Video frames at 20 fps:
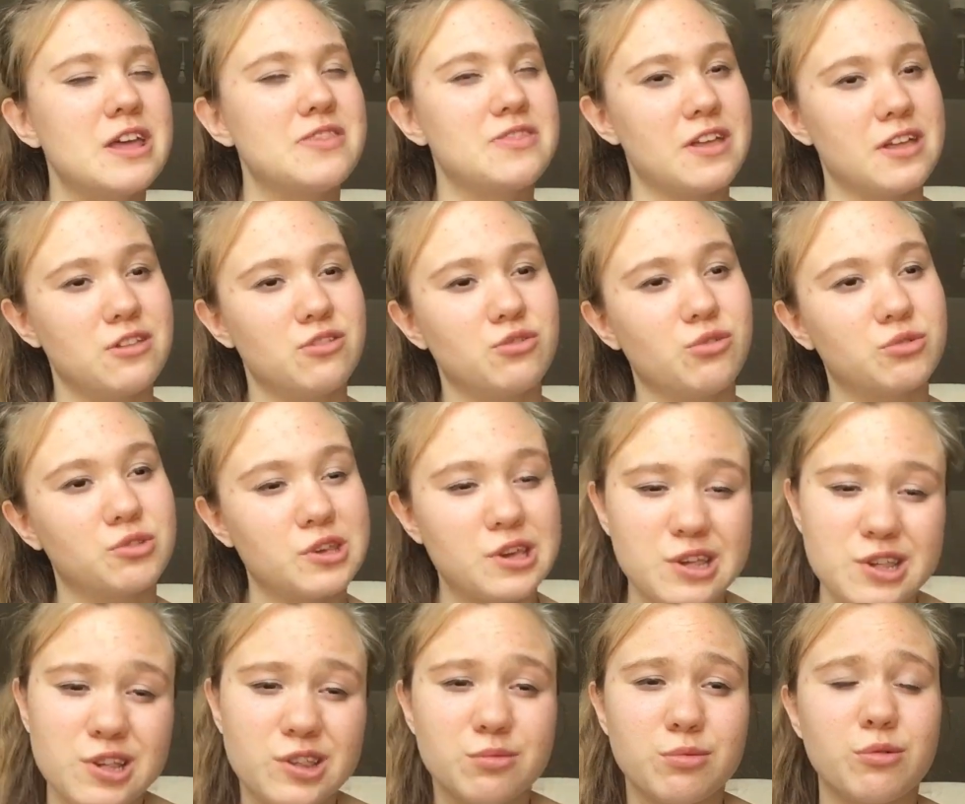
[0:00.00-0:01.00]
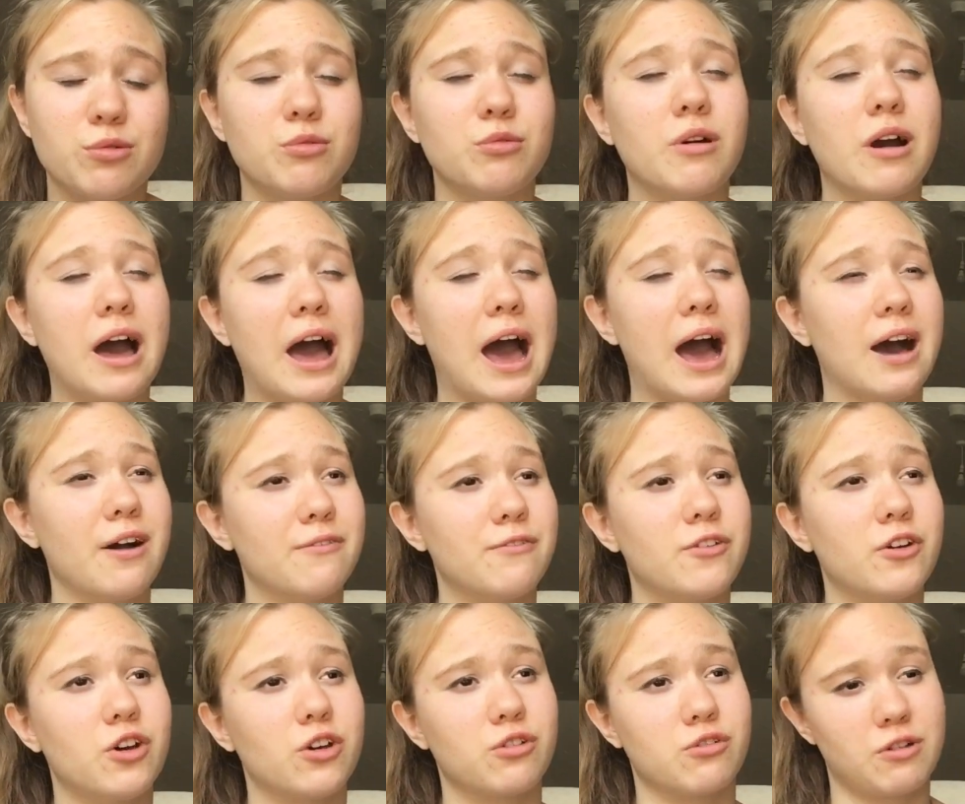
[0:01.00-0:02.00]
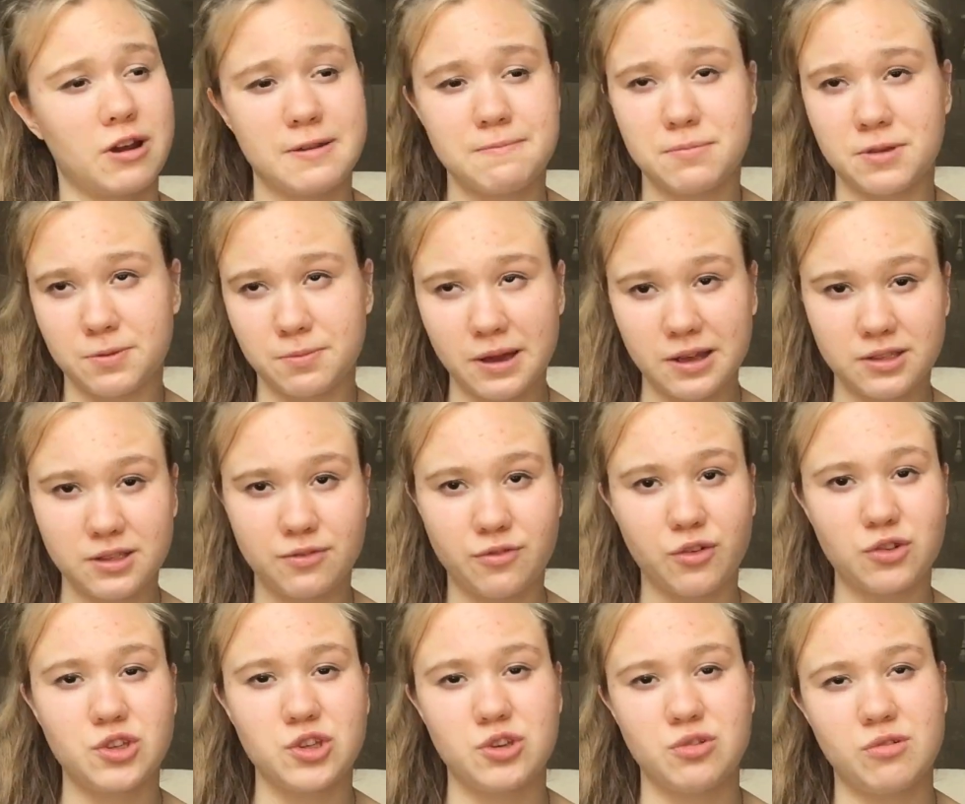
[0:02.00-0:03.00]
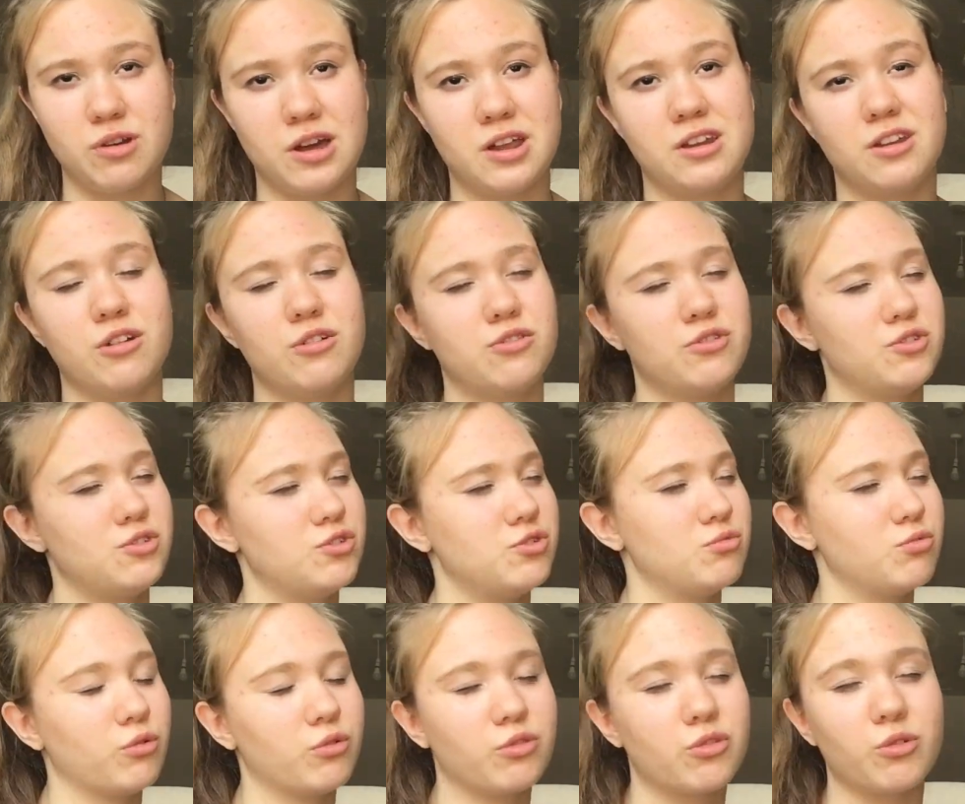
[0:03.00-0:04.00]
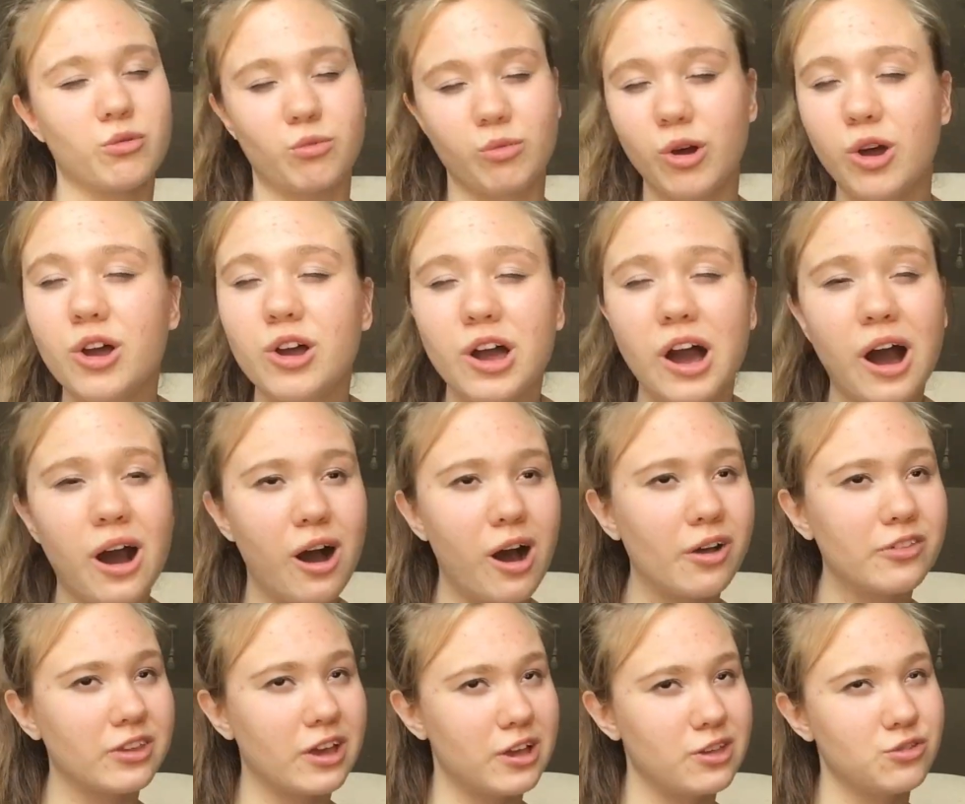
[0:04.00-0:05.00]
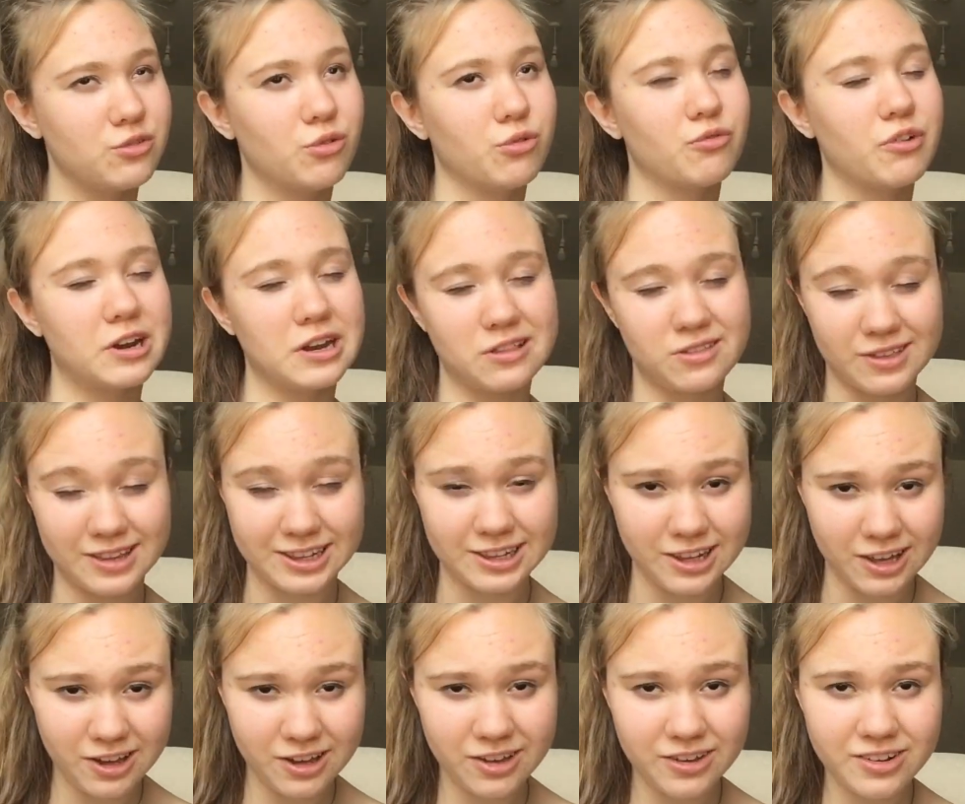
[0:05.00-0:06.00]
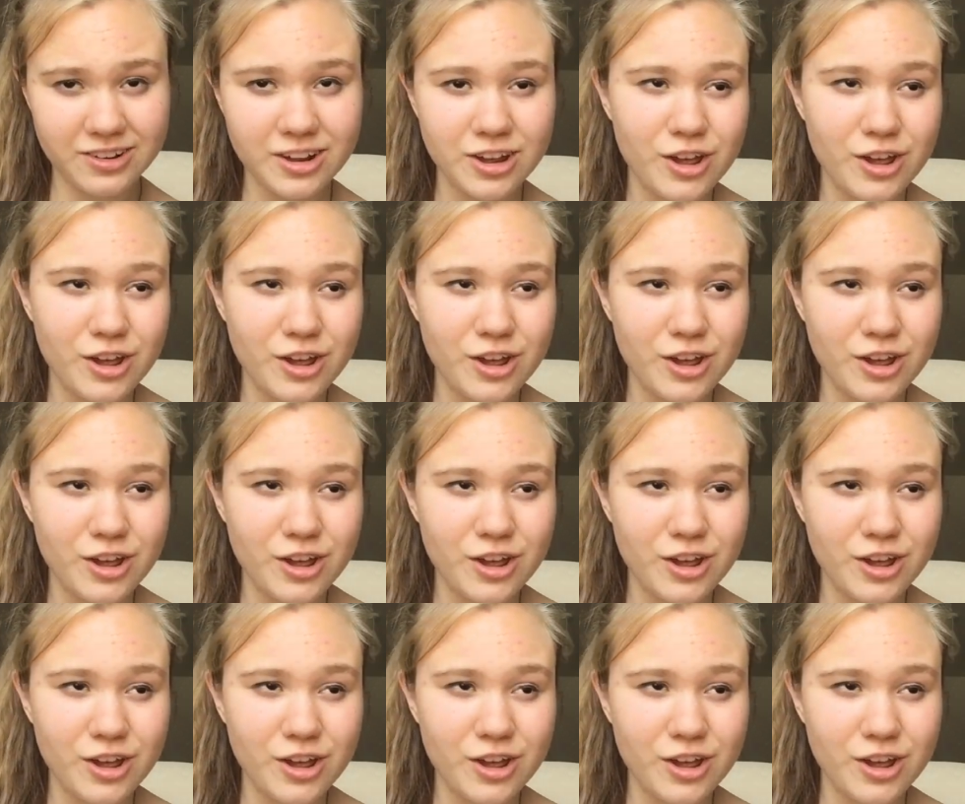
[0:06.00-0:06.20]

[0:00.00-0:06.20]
then your teachers will have a great perspective on you and know that you want to work hard and you're ready to learn.